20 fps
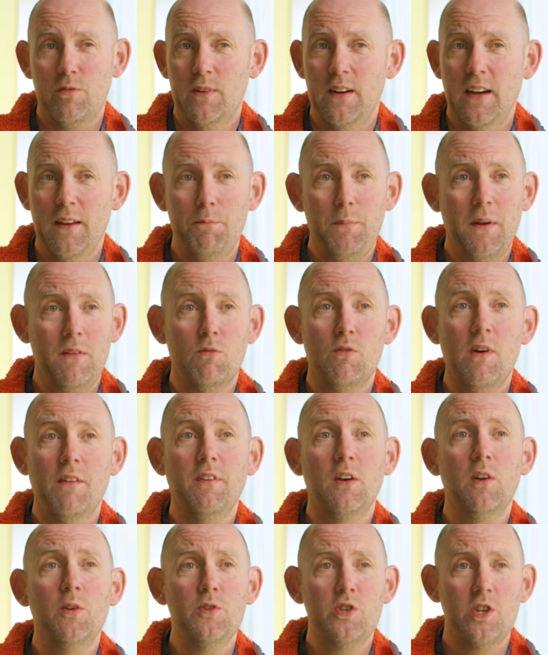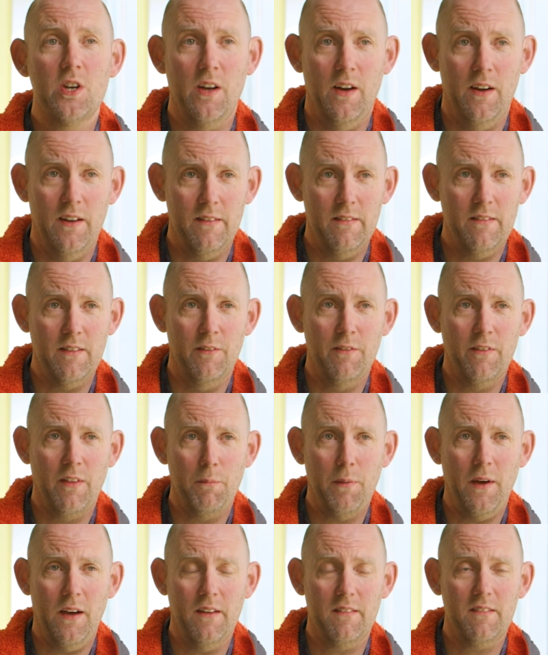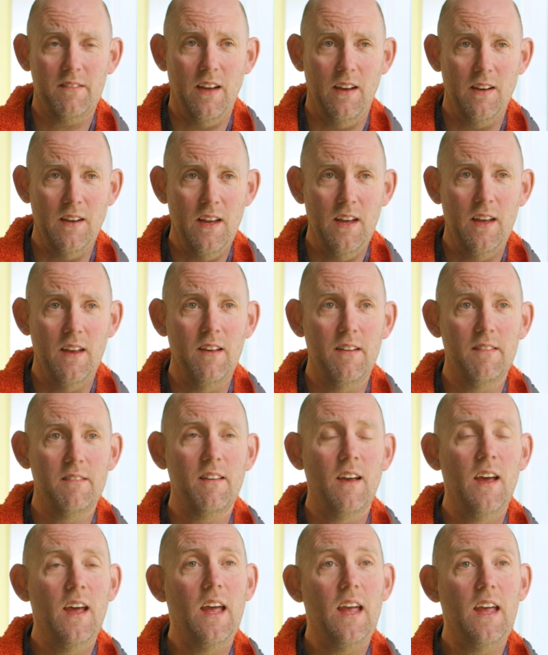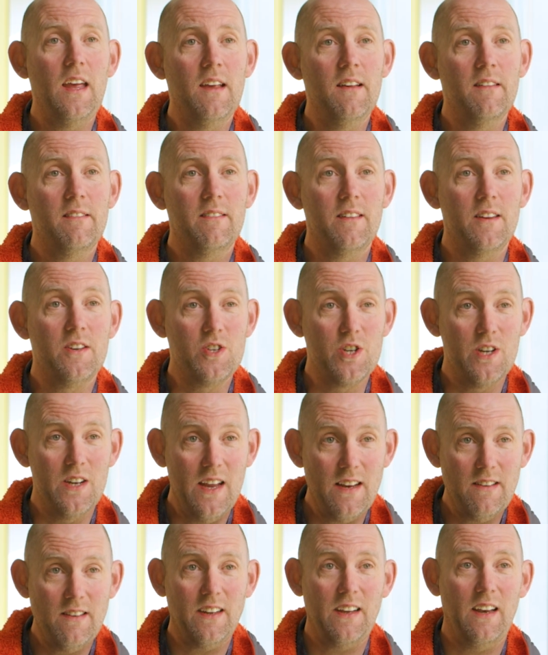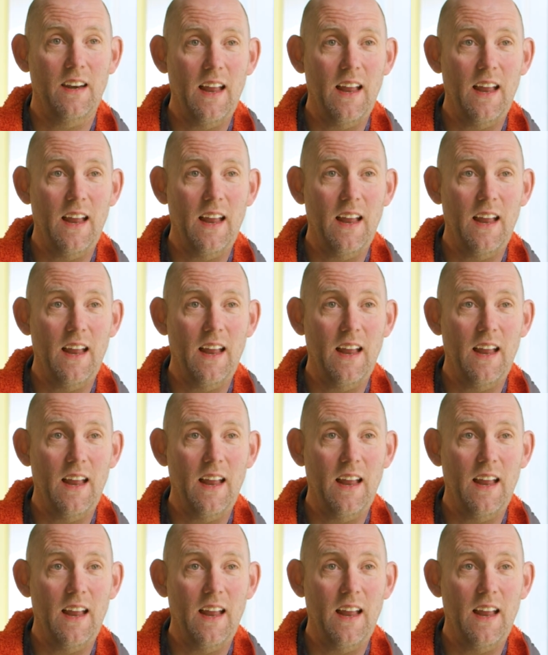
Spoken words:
really been revolutionized over the past 10 years is the genetic